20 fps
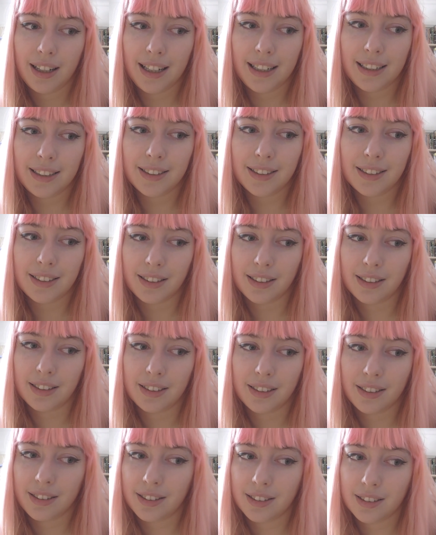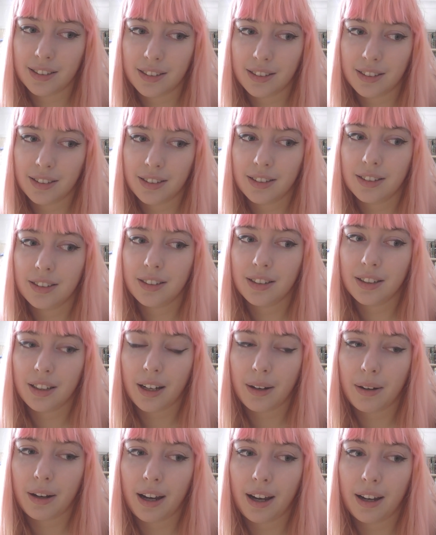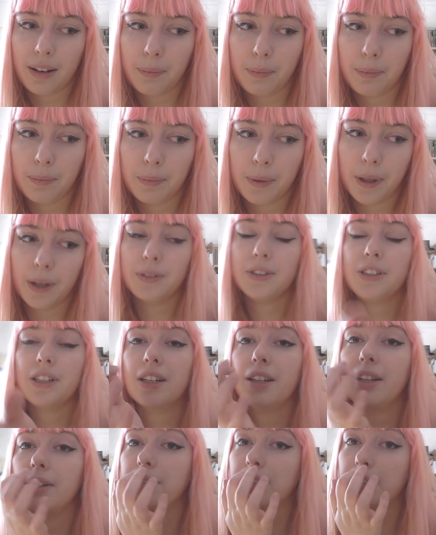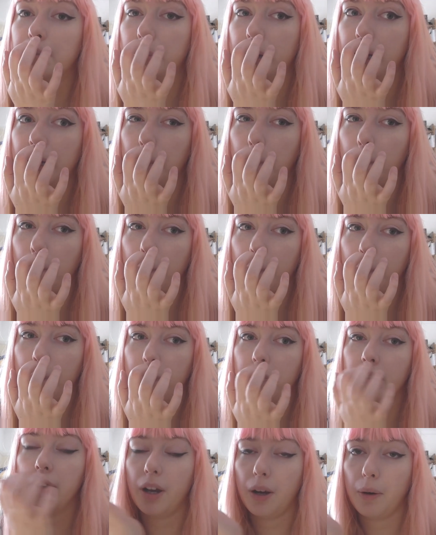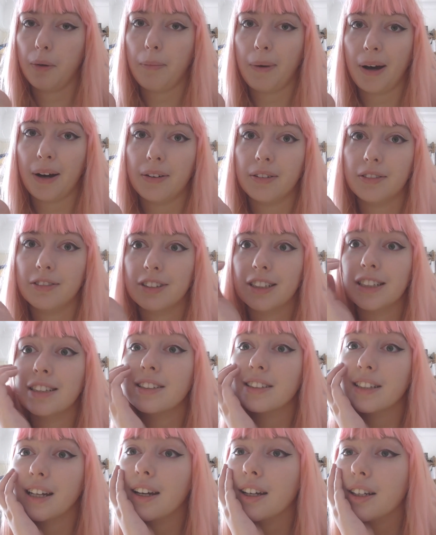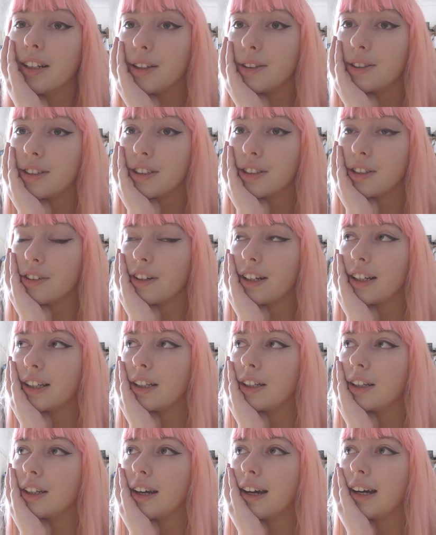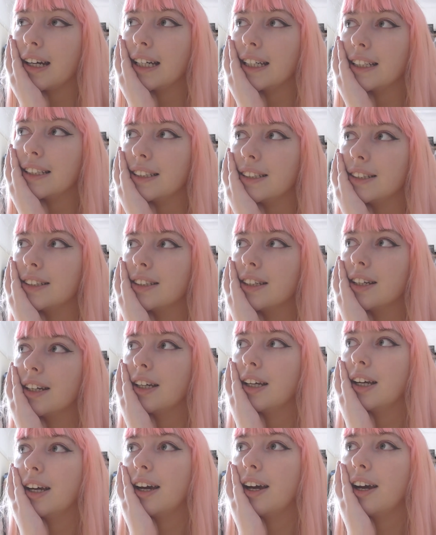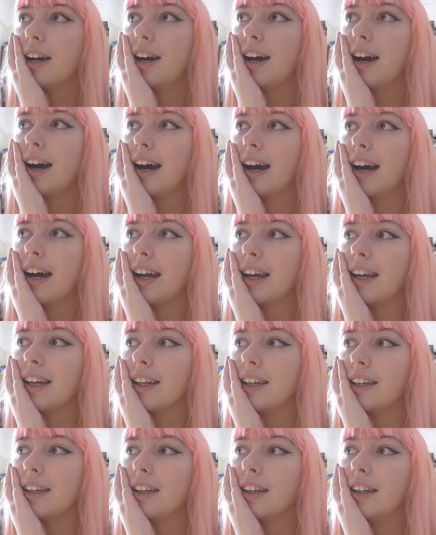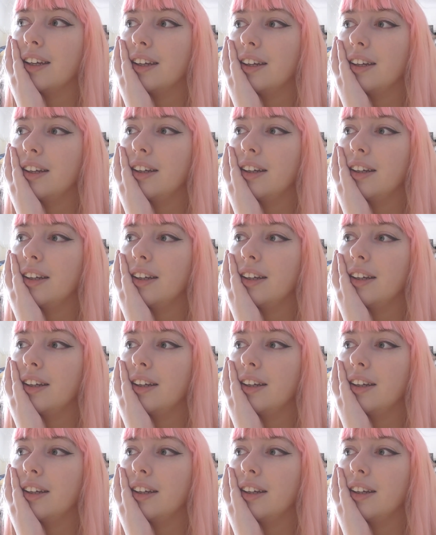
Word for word: it's, uh, those that are close to me know about this diagnosis already, and I,